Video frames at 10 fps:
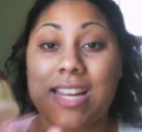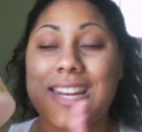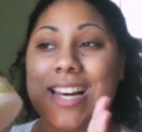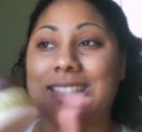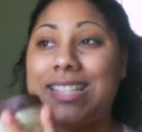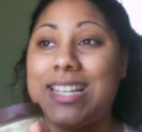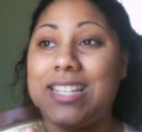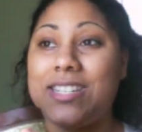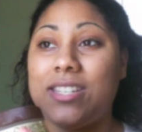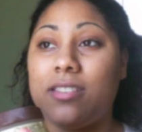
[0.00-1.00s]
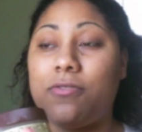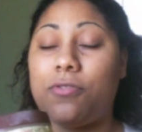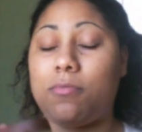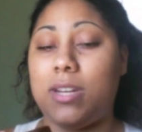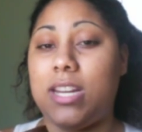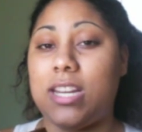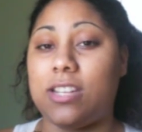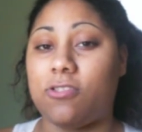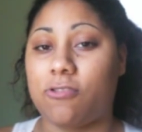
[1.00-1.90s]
Now this for me is